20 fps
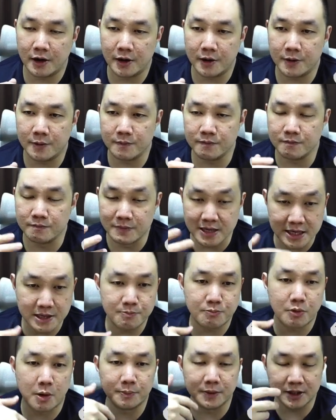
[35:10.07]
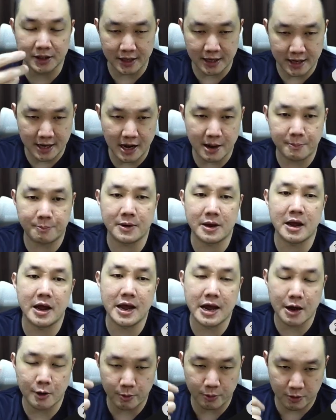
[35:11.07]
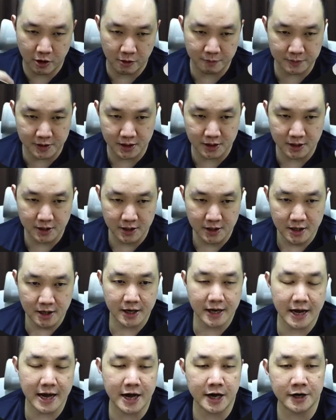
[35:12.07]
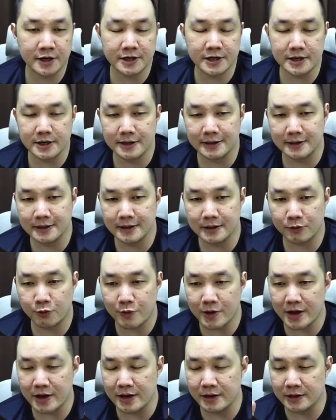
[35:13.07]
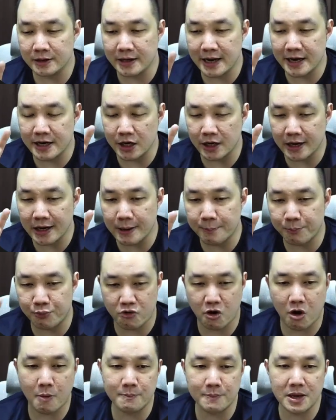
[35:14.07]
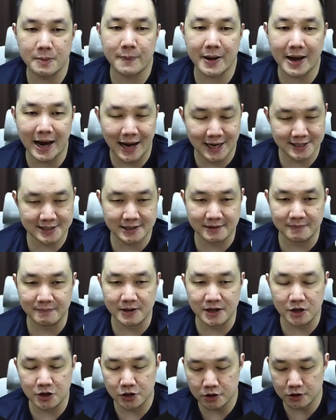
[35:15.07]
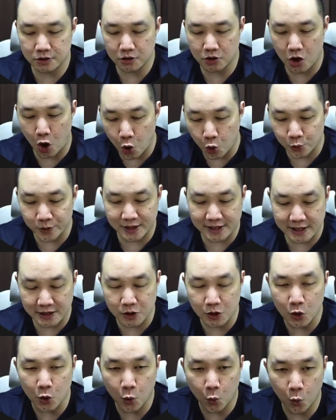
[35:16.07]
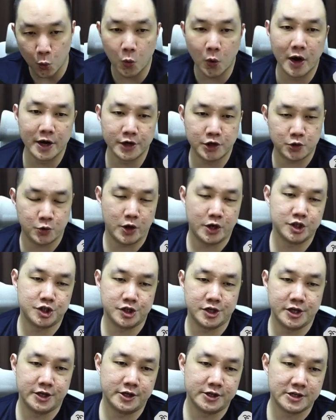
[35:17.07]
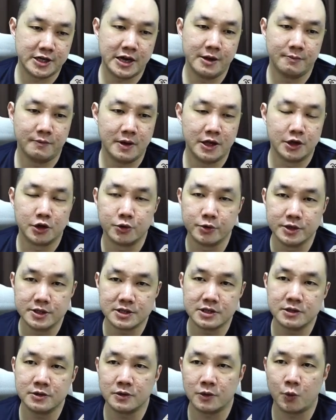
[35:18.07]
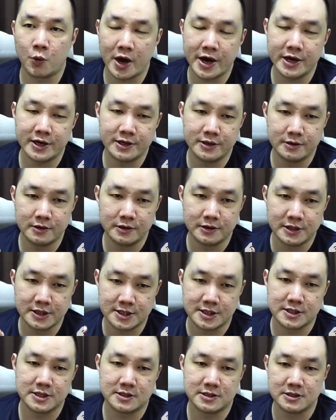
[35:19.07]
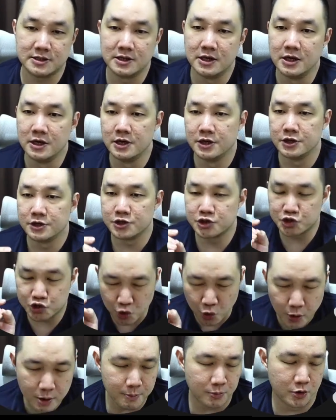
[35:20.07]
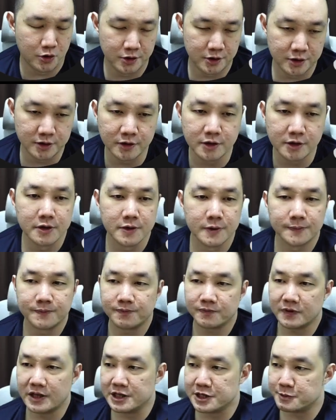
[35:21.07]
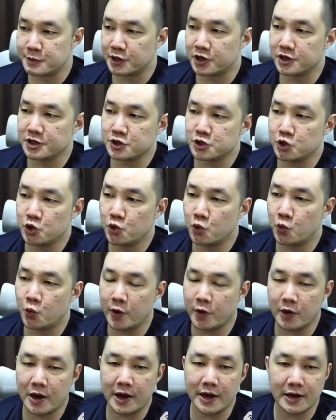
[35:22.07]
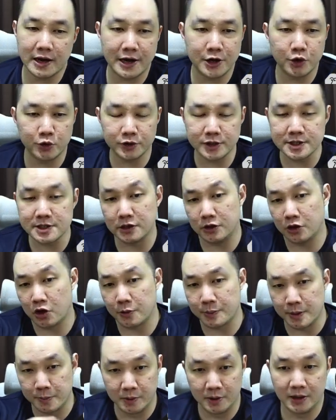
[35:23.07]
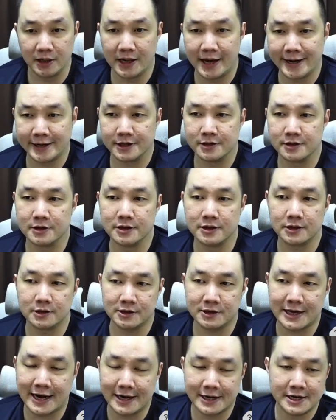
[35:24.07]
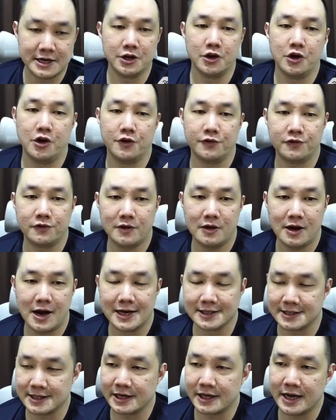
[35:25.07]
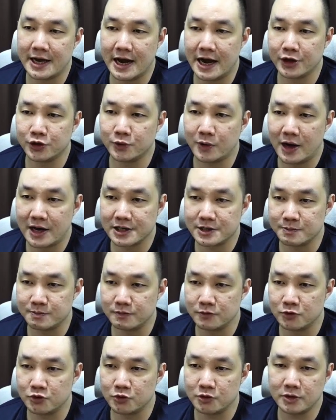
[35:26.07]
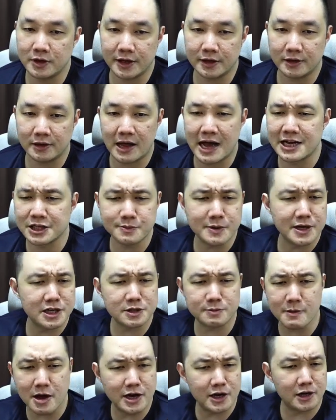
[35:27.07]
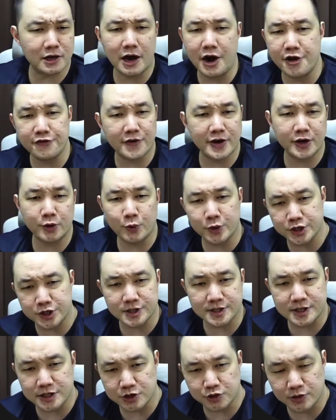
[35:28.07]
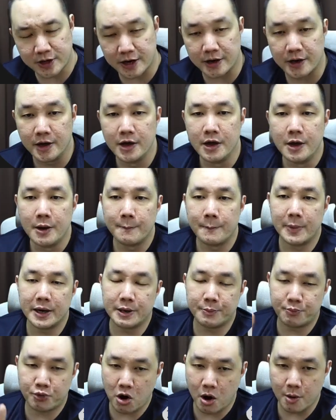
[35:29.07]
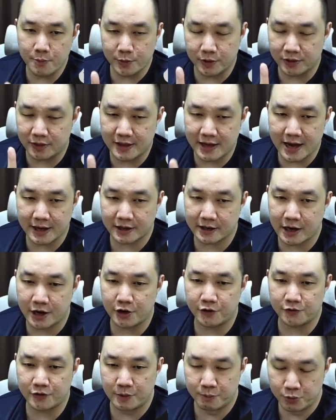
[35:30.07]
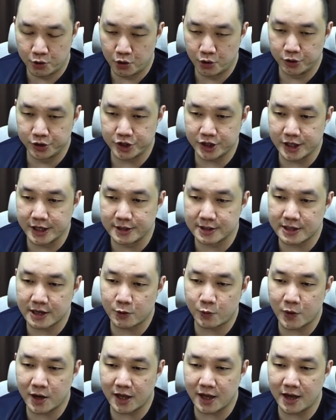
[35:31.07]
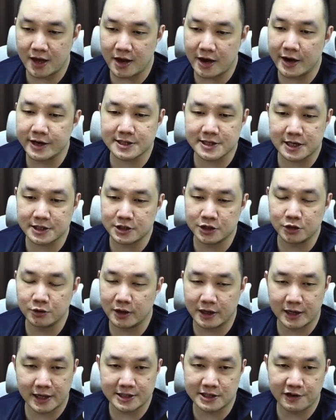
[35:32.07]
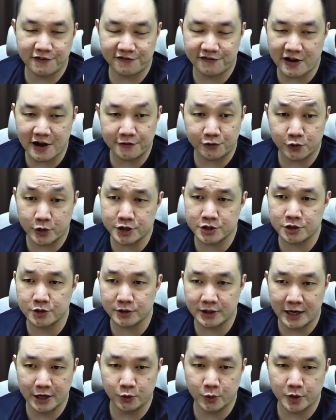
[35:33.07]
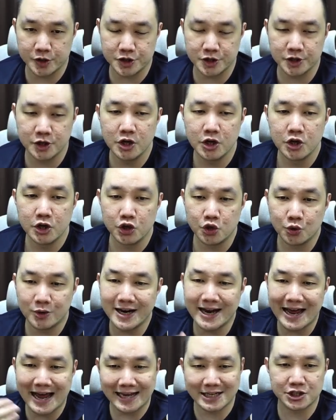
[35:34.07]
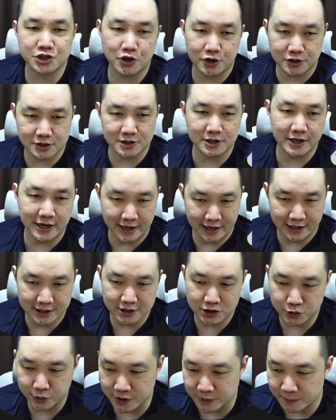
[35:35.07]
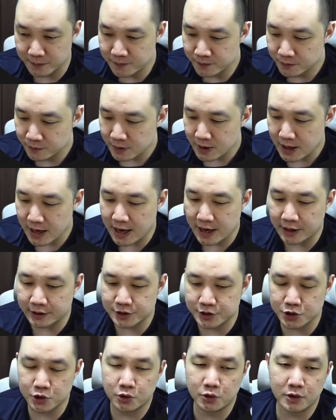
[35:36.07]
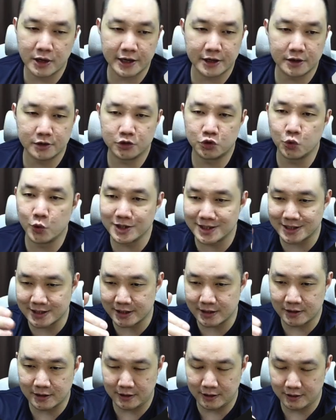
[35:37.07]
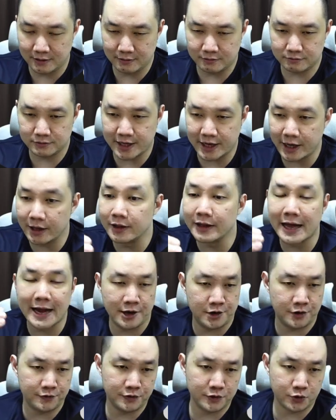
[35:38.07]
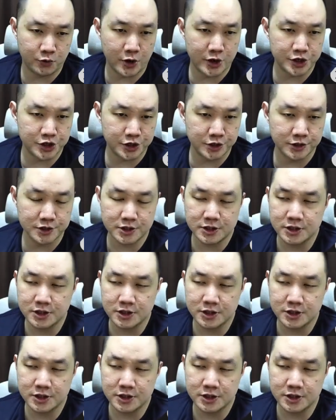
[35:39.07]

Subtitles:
me prompting the AI will prompt me, and they're gonna prompt me by asking me only one question at a time. And the reason why this is so important is because I notice a lot of people like the technique of asking the AI to ask me as many clarifying questions as you can. But the problem with that kind of approach is that when the AI is asking you, like, let's say 5 questions or 10 questions, you get exhausted at answering. And so, like, towards the tail end of the questions,